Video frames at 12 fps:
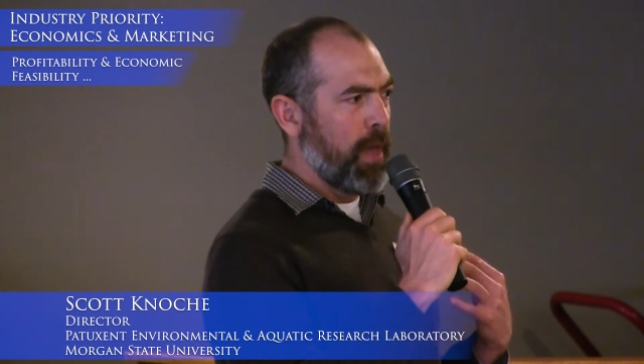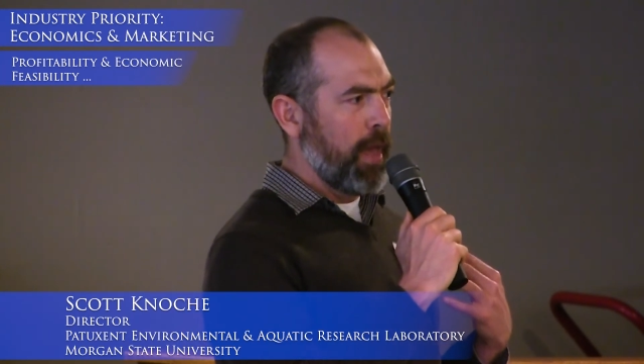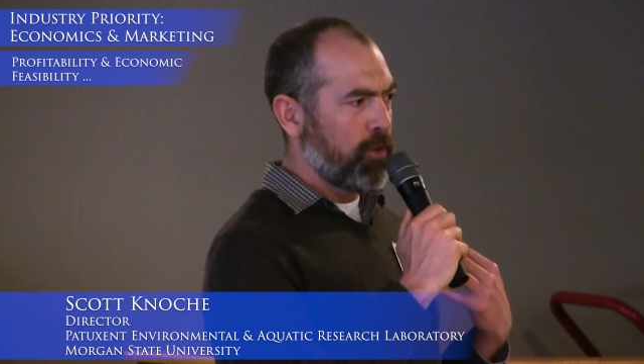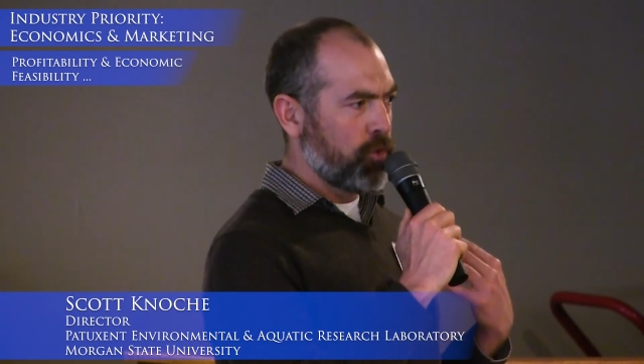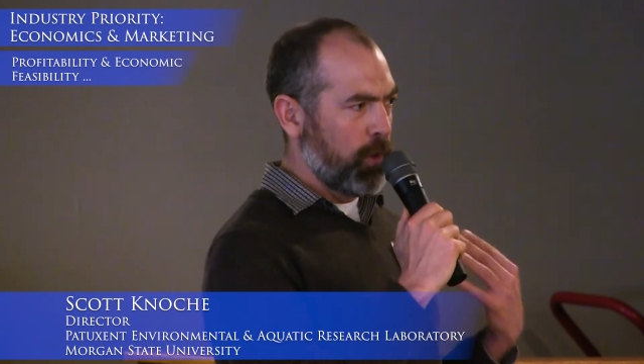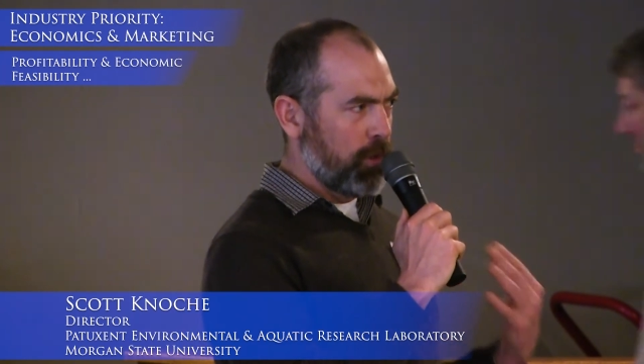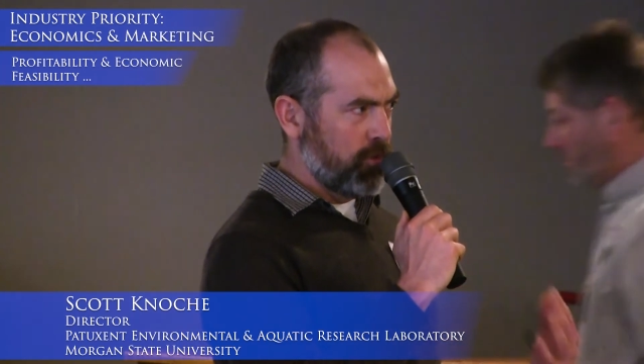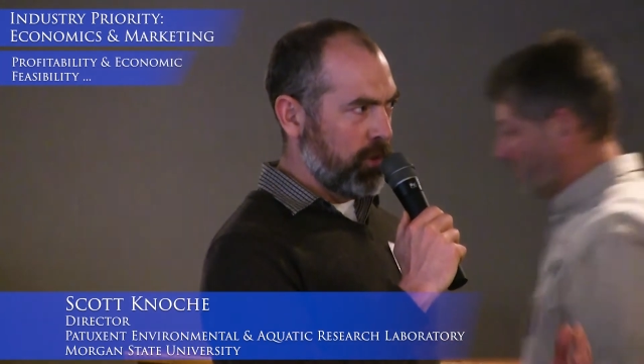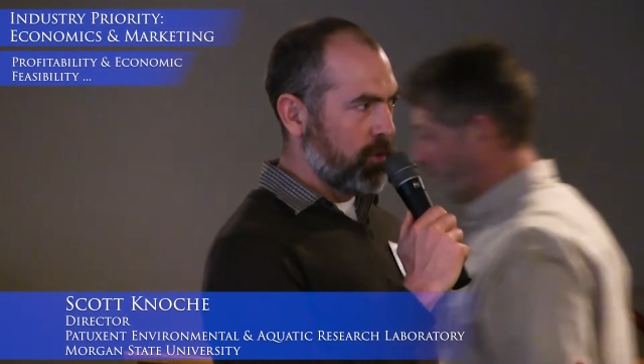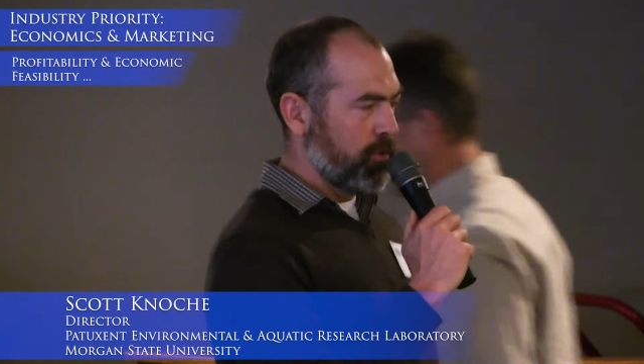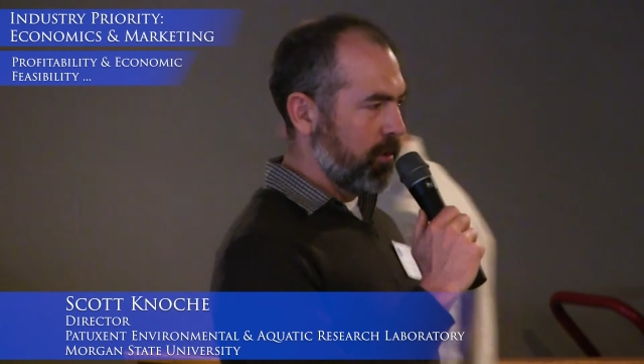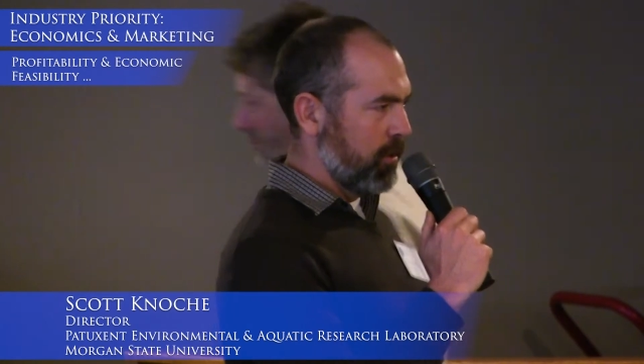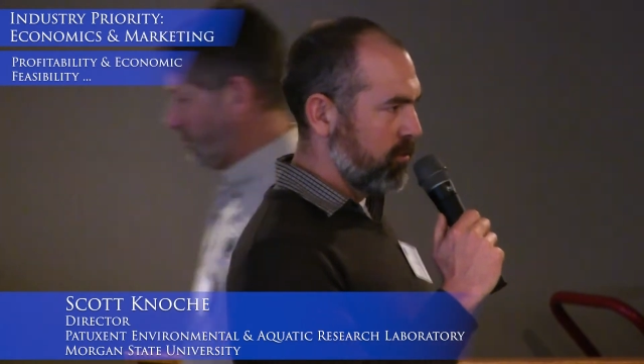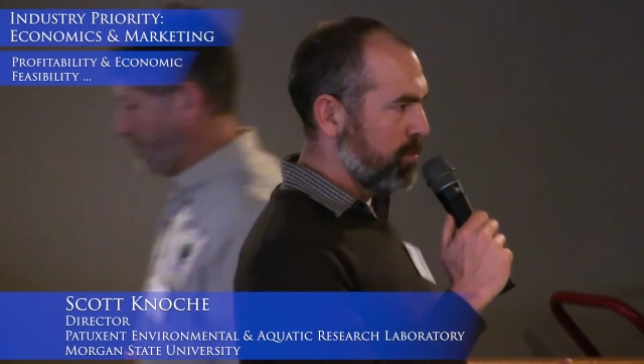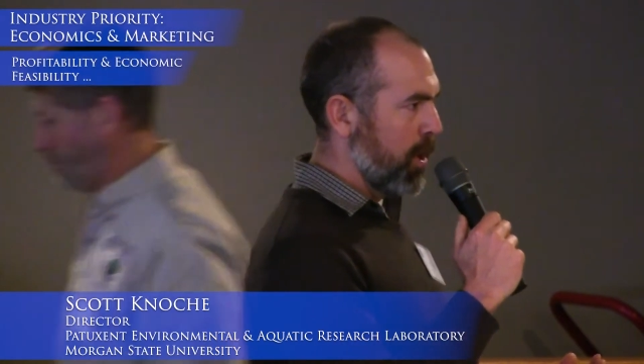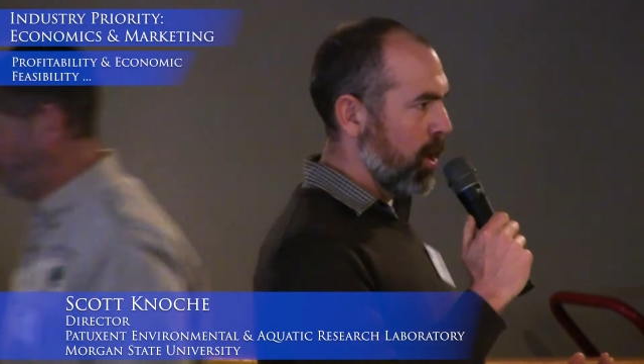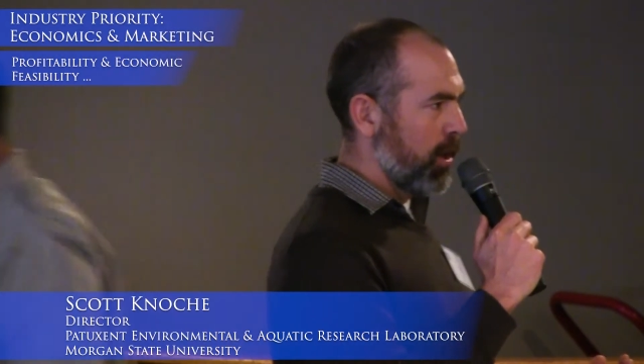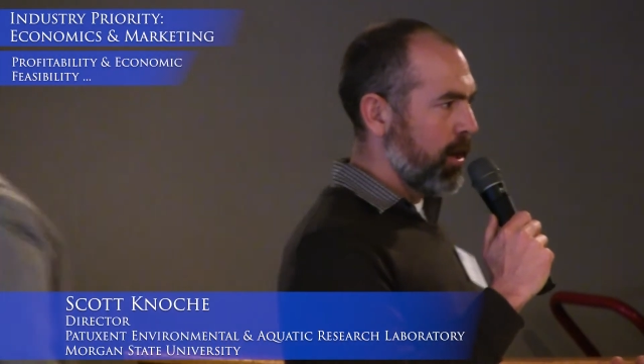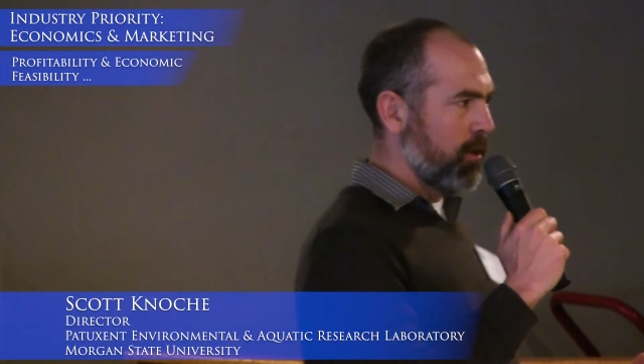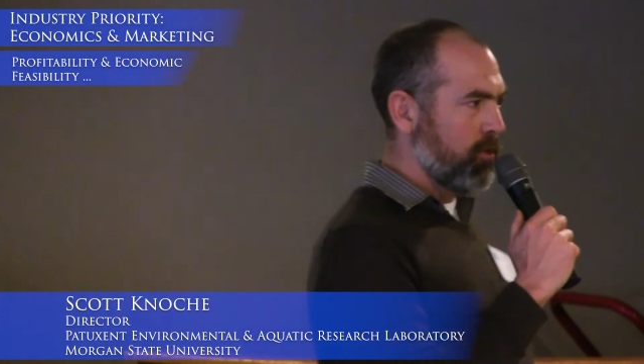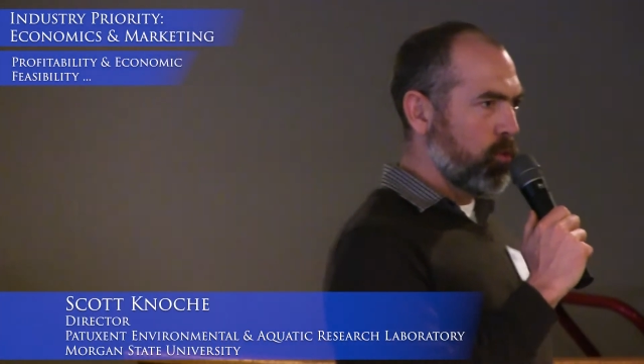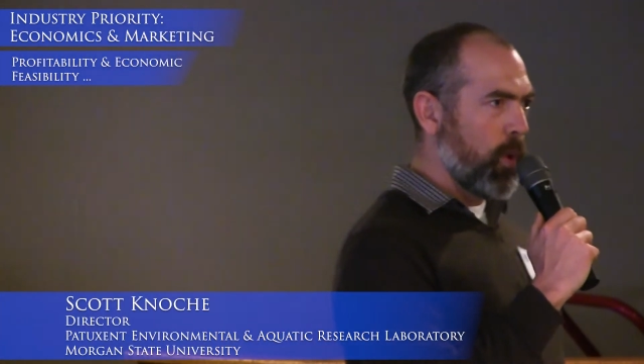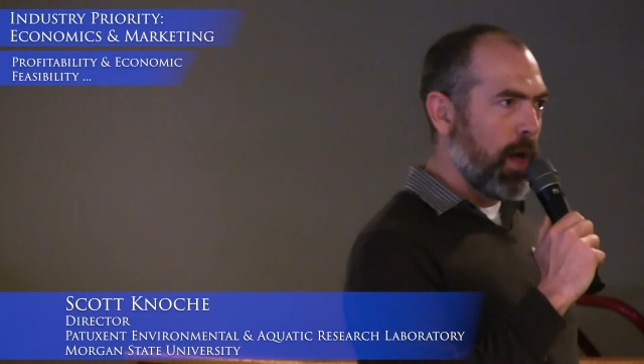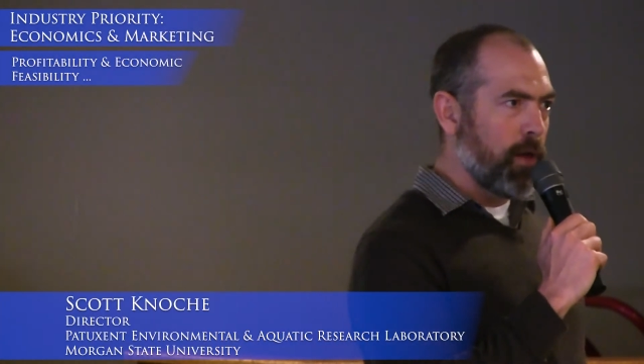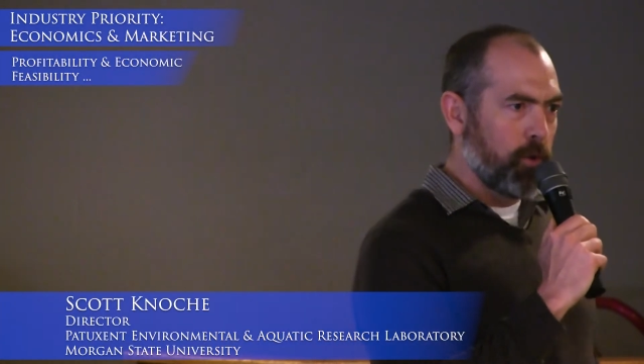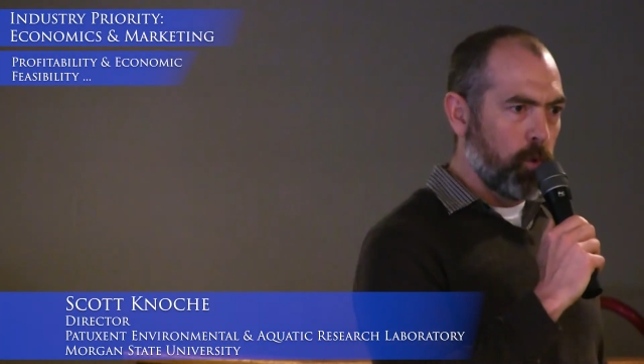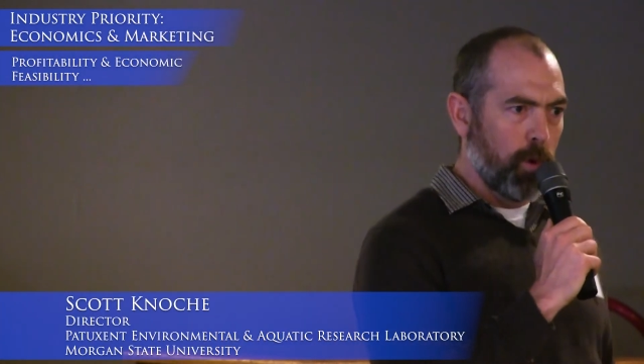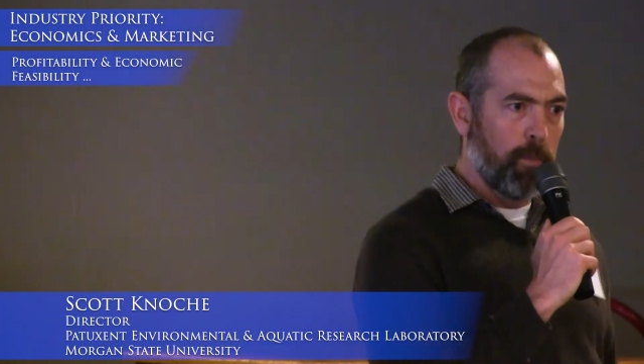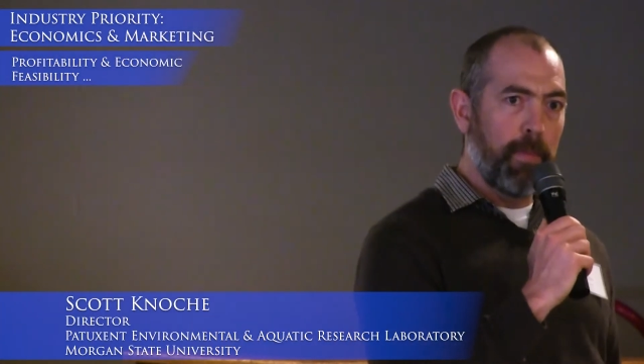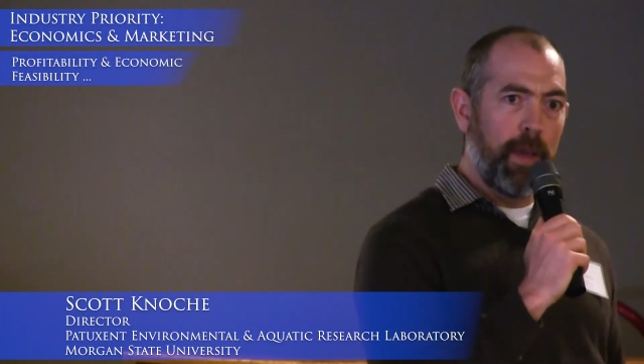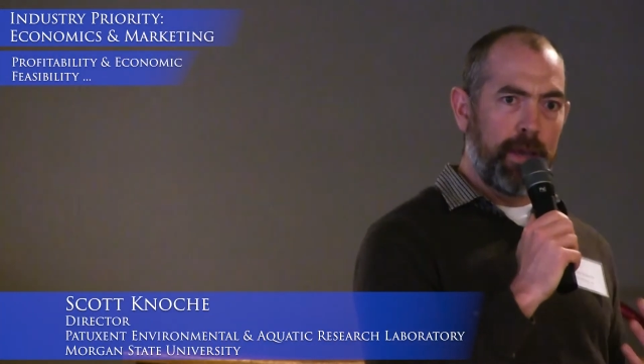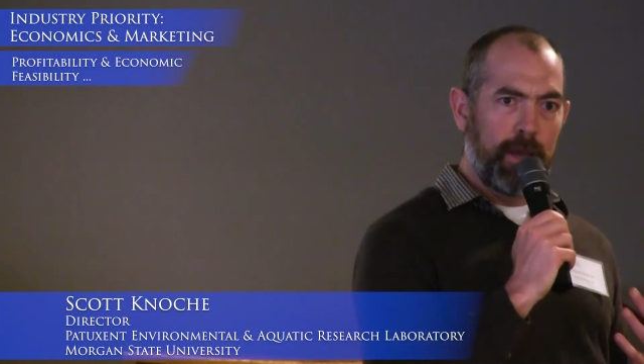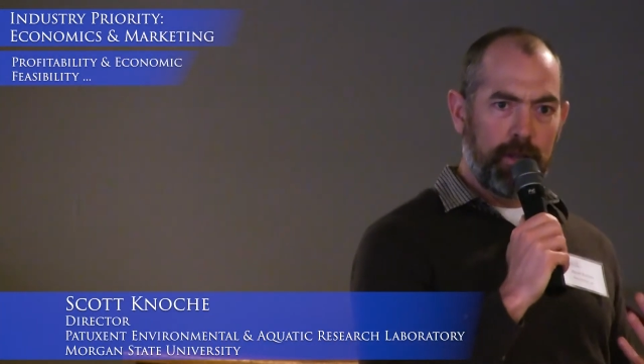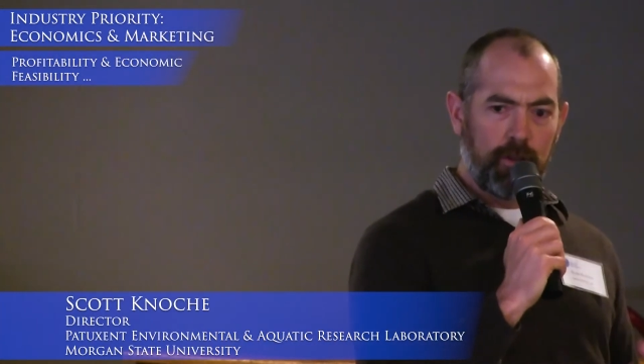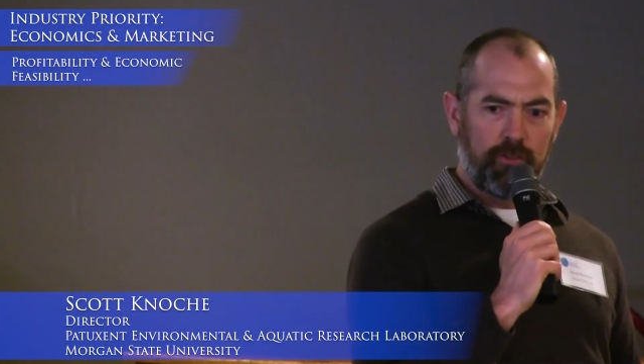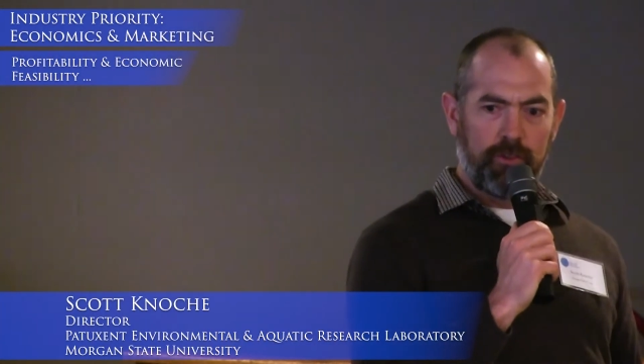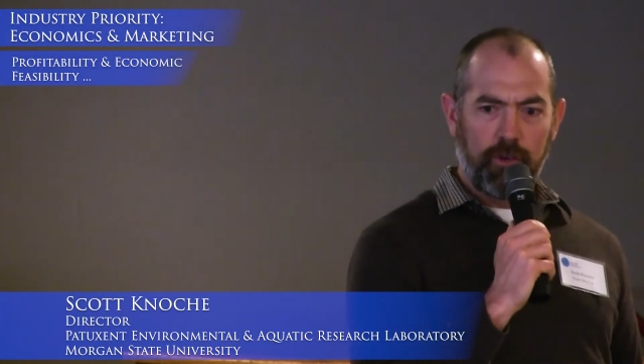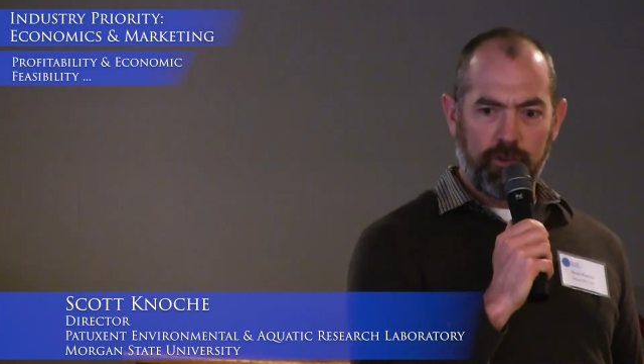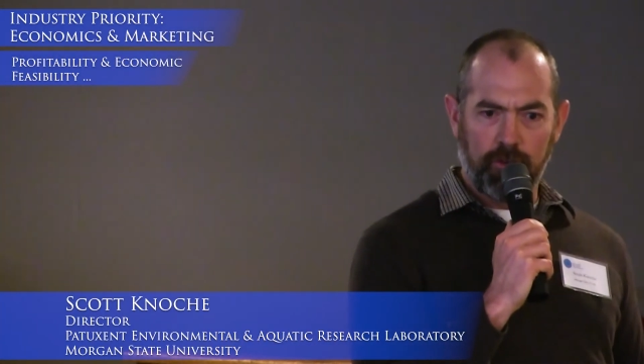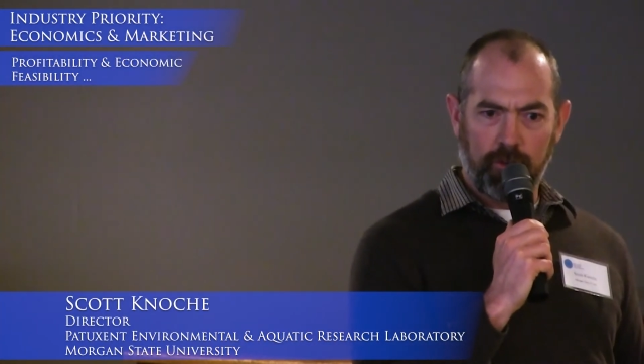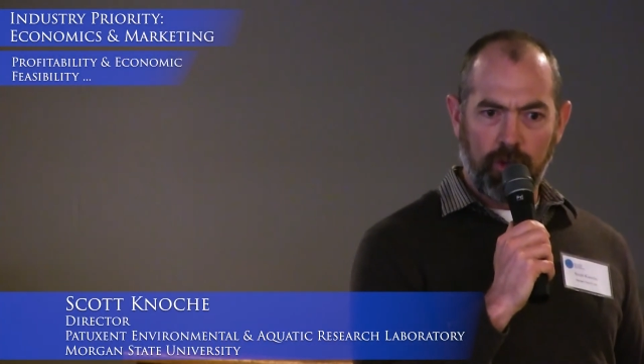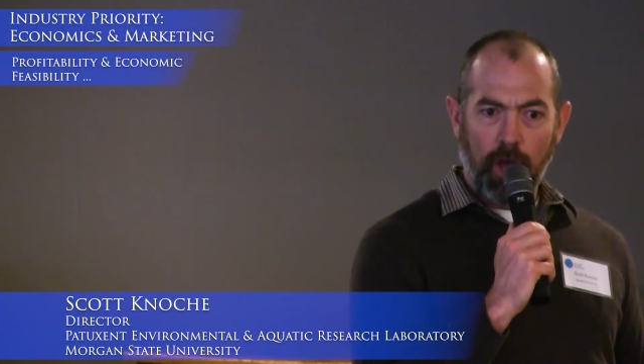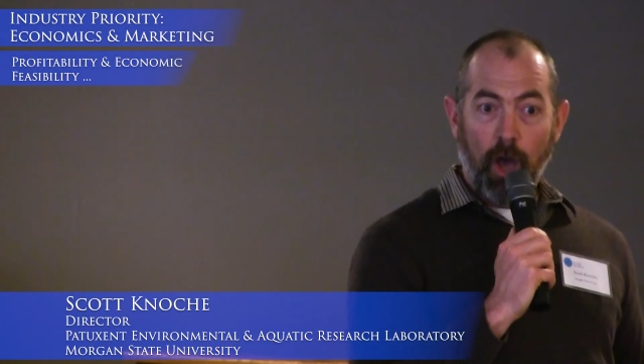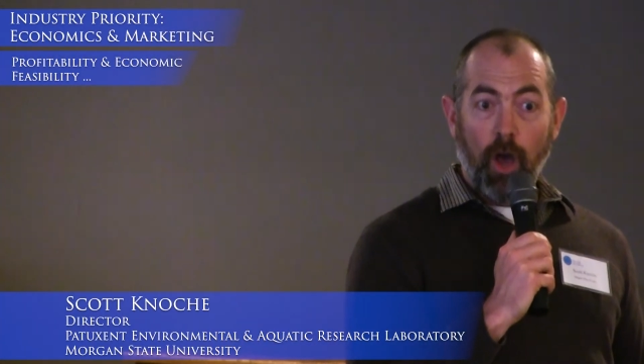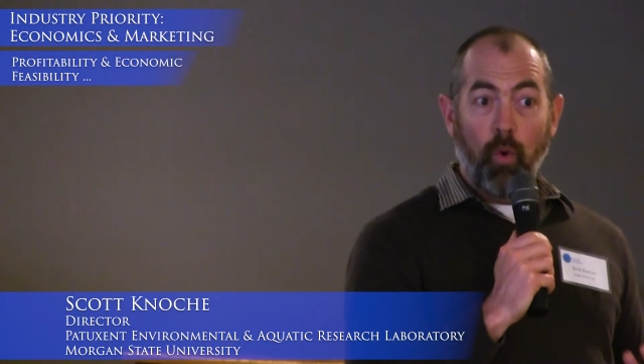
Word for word: entrants into this market as well who are making decisions